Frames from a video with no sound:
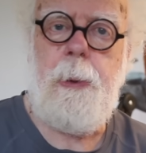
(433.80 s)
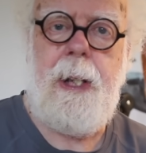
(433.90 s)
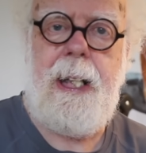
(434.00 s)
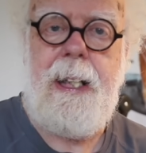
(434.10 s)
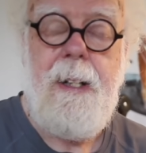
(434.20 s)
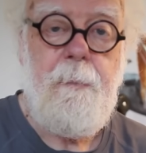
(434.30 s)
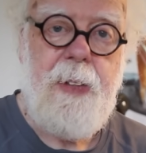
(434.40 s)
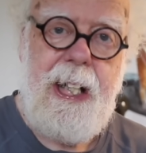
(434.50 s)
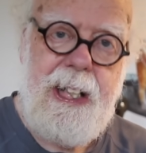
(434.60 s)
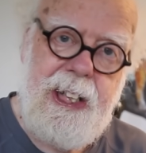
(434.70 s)
away
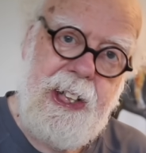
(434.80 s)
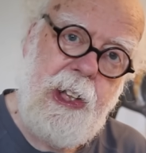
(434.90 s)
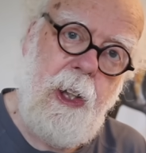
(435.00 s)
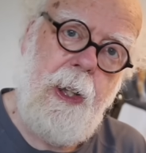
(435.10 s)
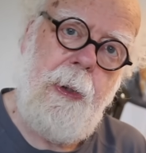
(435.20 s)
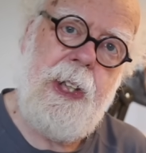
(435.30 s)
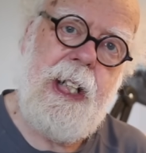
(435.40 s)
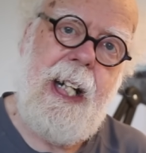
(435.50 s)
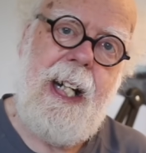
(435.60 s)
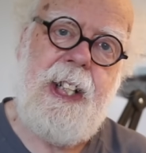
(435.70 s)
is as close
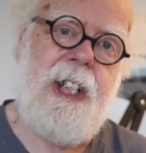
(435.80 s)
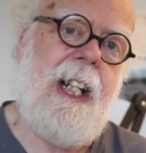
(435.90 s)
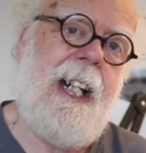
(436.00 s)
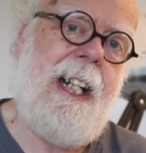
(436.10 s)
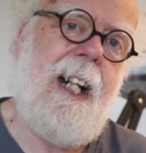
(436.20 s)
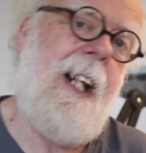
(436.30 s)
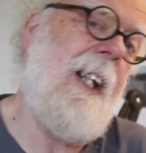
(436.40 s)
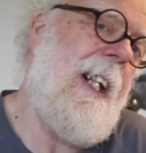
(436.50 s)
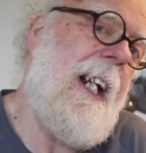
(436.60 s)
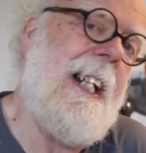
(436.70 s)
as a, a
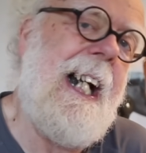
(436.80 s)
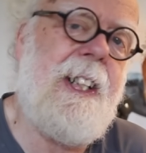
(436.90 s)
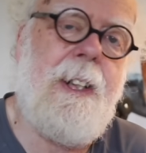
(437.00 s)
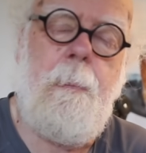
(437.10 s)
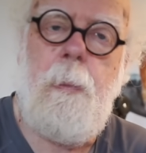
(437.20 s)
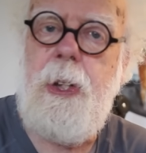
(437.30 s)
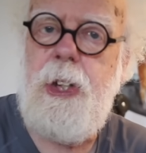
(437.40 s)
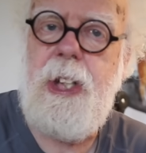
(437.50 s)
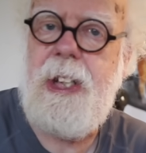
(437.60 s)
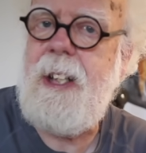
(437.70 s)
an atom which
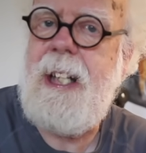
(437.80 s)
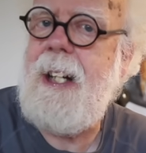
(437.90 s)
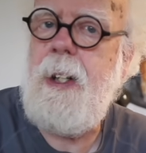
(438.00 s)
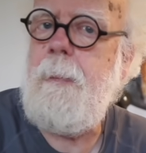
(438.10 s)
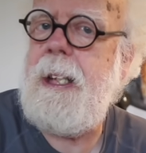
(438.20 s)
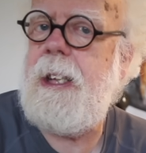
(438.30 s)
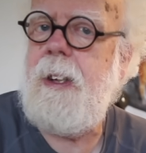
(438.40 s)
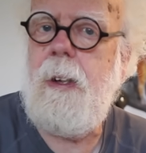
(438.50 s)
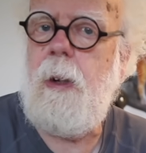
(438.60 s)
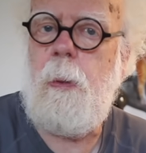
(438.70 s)
is a
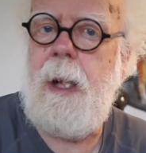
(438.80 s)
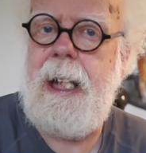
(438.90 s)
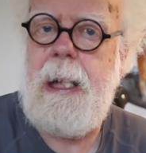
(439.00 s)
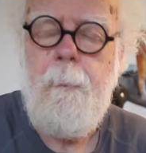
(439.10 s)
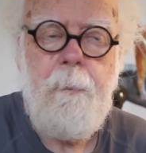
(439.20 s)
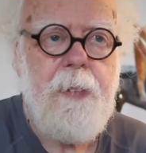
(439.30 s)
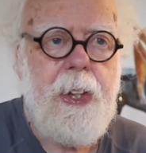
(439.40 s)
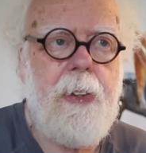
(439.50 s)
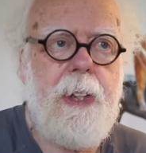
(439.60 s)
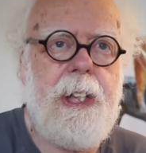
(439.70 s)
nanometer away.
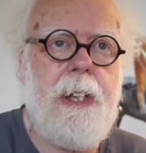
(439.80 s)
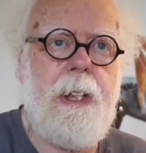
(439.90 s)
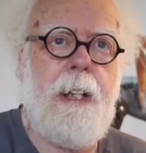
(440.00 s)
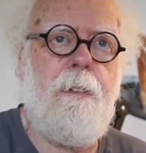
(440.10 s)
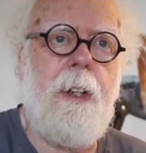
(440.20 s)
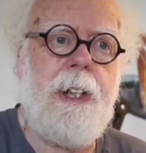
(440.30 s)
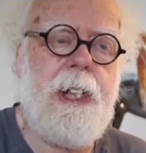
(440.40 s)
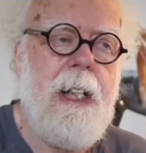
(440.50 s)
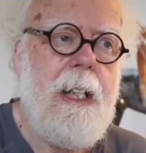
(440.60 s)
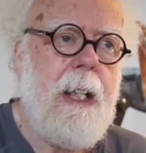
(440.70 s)
There is no difference.
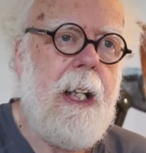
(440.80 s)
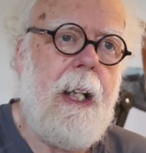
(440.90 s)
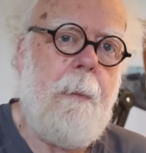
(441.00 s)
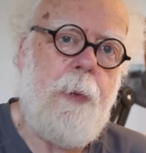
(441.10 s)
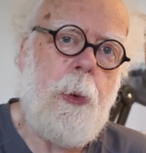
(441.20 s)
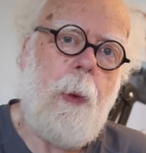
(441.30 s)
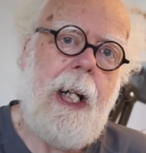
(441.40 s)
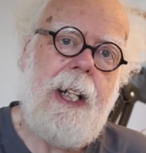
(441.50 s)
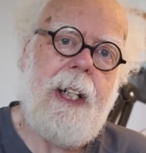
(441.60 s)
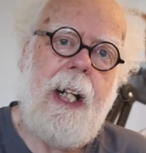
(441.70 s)
Um, the
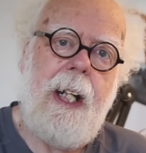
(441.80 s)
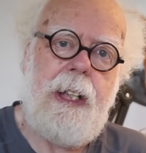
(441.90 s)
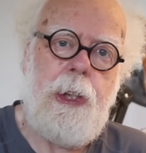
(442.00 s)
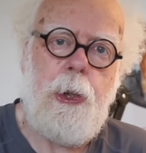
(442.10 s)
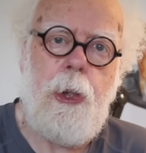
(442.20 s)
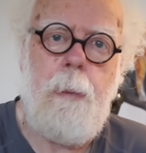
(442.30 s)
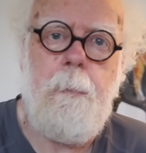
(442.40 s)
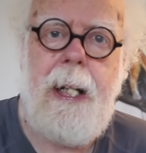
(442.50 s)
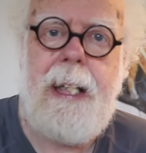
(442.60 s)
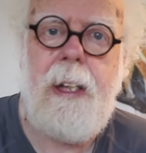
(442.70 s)
way that you could
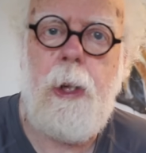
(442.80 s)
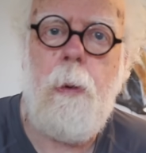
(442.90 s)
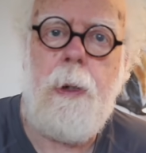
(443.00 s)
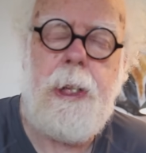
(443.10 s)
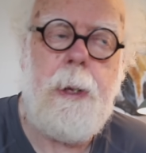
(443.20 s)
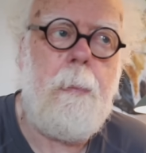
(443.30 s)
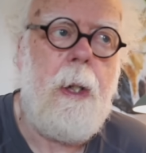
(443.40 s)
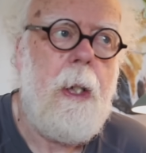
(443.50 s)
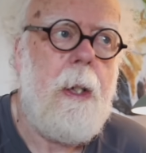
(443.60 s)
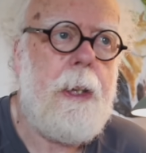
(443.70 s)
make quantum
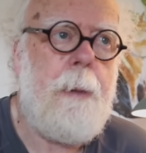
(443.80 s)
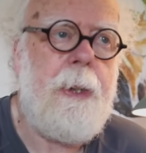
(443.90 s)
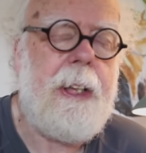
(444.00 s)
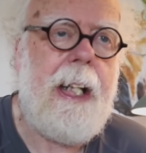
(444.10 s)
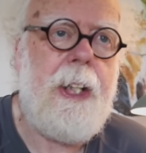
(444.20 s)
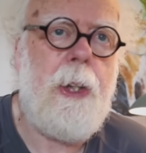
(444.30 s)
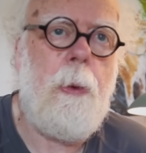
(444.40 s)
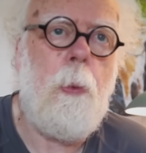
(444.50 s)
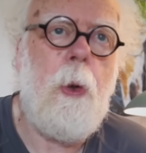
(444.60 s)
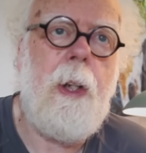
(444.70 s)

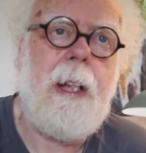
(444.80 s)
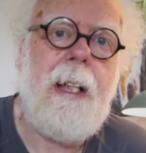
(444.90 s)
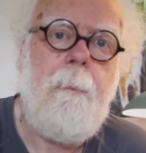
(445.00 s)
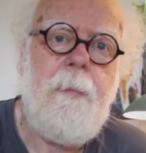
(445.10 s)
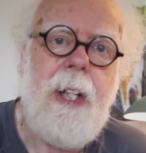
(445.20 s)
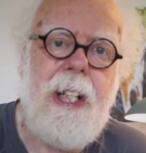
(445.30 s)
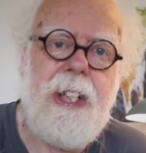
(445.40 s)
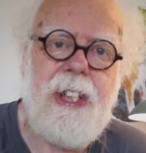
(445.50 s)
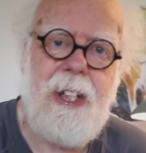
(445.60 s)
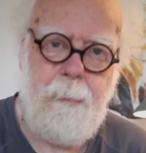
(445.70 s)
communication work
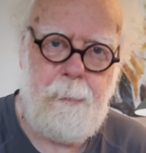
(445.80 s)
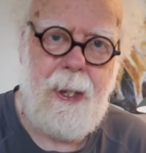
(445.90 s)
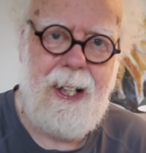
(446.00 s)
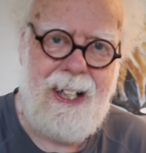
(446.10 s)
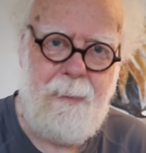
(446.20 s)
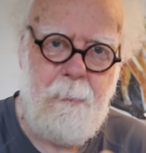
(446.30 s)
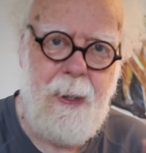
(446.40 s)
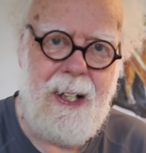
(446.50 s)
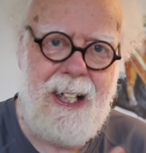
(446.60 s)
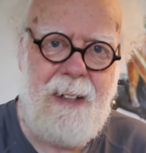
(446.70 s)
is by
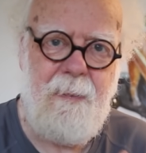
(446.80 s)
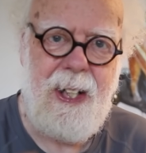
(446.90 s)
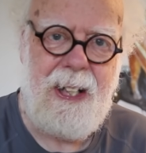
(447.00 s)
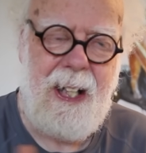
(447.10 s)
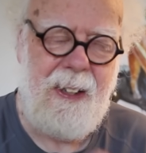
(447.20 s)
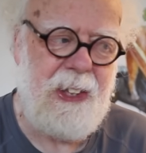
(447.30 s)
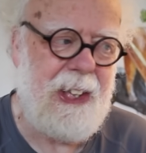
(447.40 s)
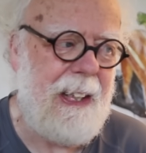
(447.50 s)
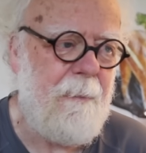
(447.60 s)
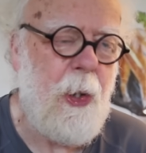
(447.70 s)
my
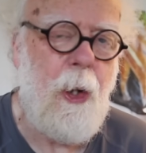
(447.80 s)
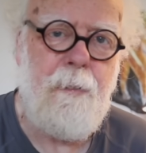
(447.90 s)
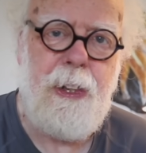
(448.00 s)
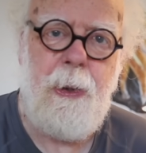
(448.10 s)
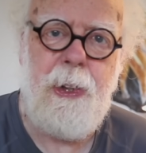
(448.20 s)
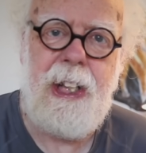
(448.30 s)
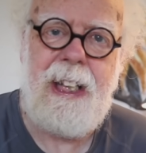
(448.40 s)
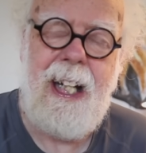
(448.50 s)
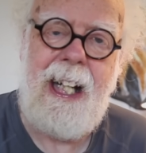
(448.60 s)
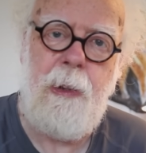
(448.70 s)
analogy of
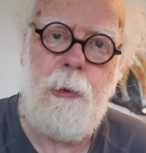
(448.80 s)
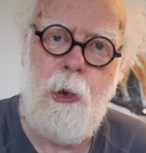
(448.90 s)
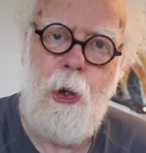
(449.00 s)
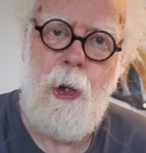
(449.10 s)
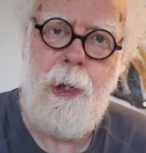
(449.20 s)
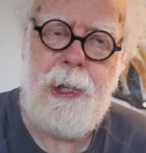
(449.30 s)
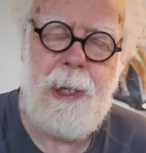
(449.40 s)
using a rod